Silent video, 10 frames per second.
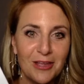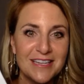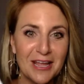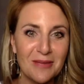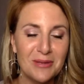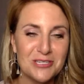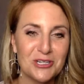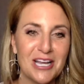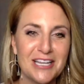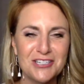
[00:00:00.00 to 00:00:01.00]
to take a
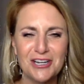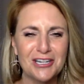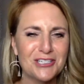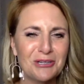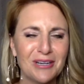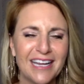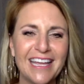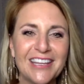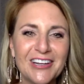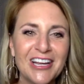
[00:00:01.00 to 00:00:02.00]
picture and share it to her
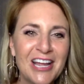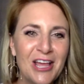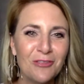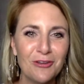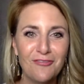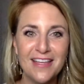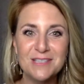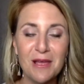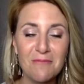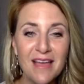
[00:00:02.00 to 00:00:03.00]
either through
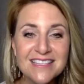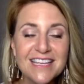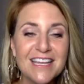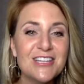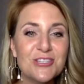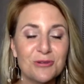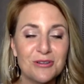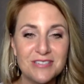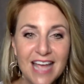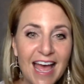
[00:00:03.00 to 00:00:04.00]
Facebook message,
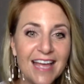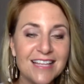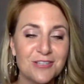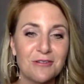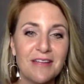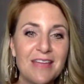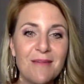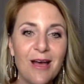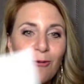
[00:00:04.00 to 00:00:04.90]
through text, through email,